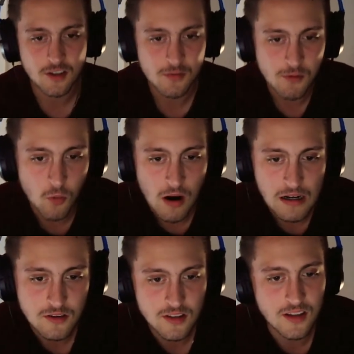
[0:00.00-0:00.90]
took him a
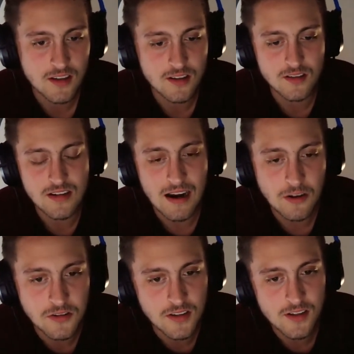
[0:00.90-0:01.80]
while to get
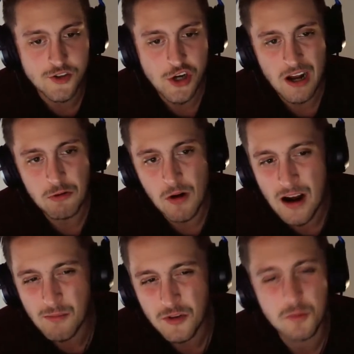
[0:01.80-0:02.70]
dialed in. Jon
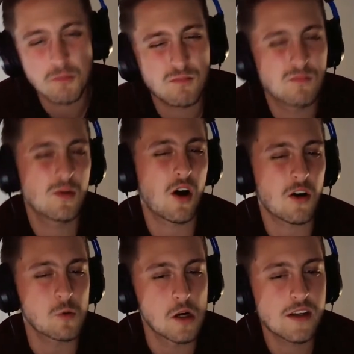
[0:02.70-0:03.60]
Rahm was
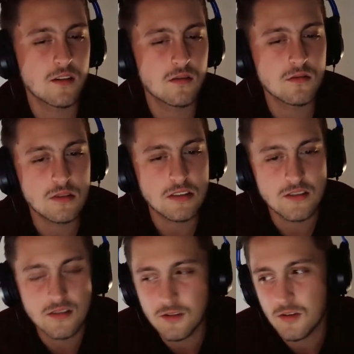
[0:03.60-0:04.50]
all right.
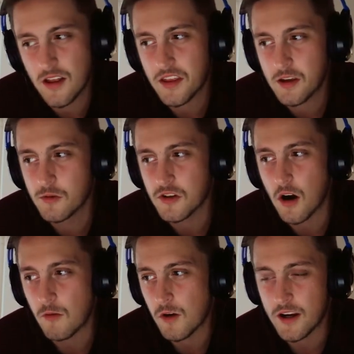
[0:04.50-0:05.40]
I think he was
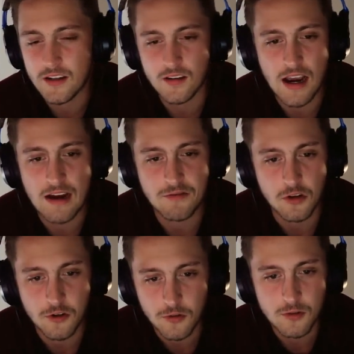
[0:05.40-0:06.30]
all right in the
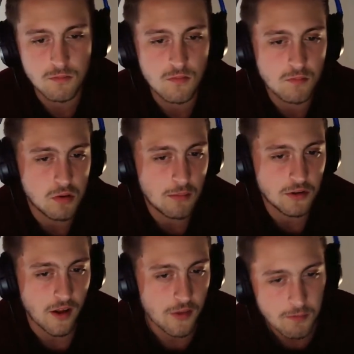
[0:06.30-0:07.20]
afternoon,
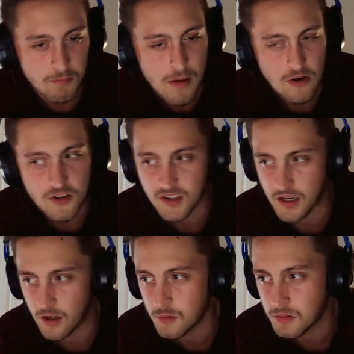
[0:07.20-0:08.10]
probably on the better
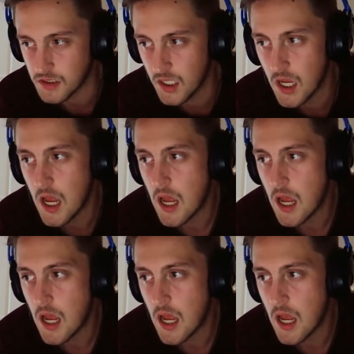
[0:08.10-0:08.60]
scale. But